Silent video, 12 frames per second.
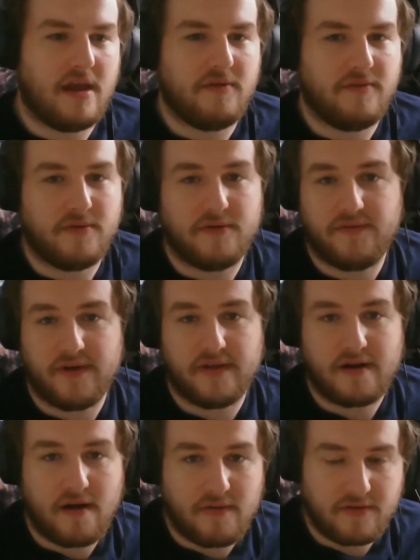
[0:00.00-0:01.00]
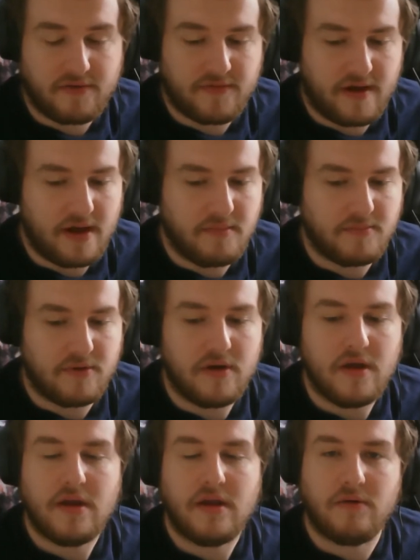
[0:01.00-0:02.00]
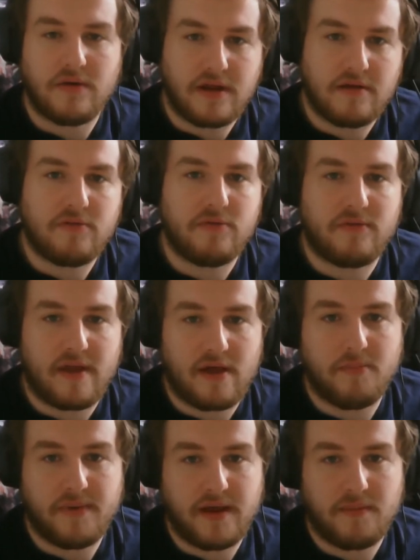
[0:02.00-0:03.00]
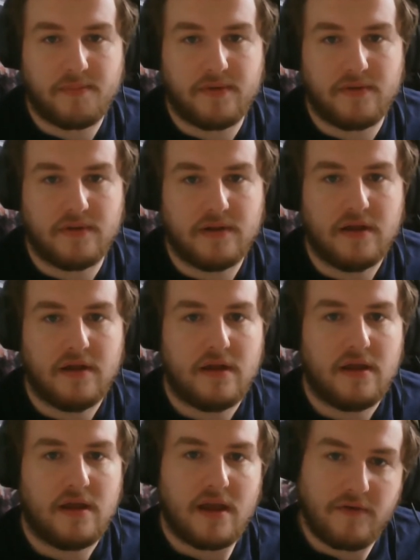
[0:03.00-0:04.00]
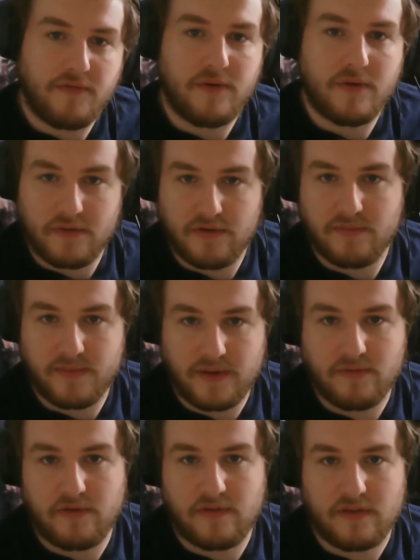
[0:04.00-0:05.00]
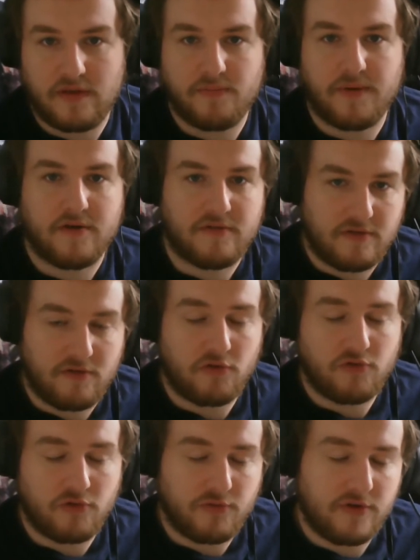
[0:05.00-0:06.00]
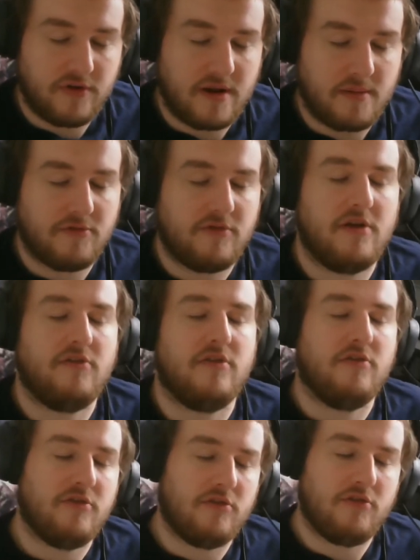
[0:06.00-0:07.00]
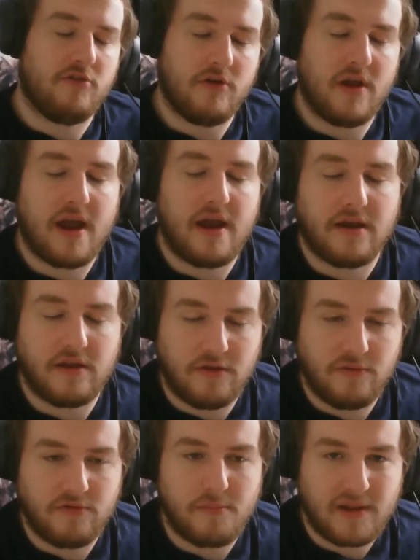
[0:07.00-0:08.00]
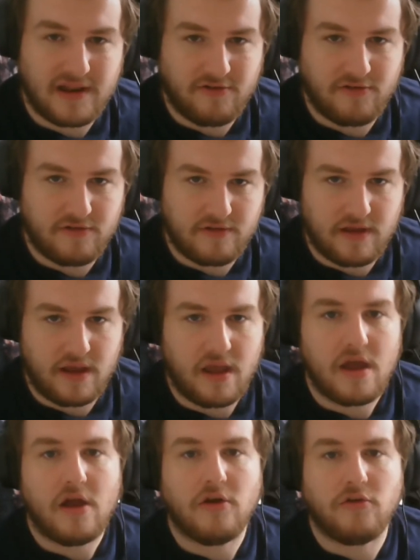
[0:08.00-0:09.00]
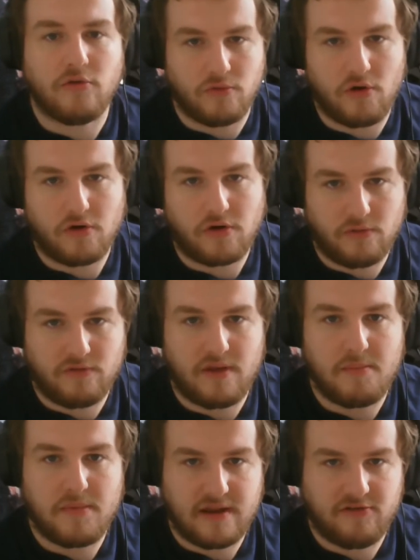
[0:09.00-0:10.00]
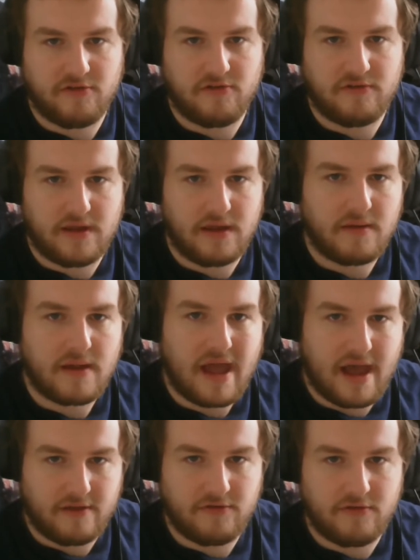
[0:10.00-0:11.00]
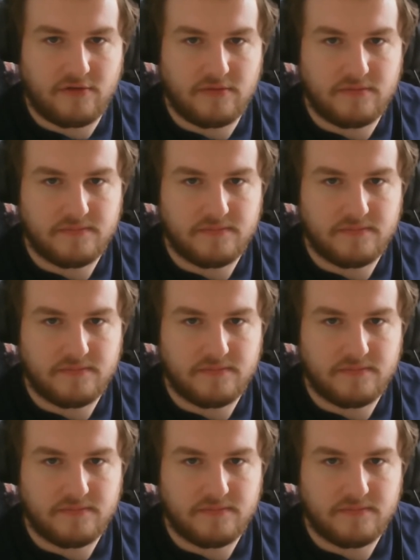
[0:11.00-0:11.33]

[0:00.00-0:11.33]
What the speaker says: If you want to figure that out, that's fine, but you need to tell people if you're going to be using this, because this is just for a demonstration. It's just to show you how you can use it maliciously. Do not use it maliciously at all.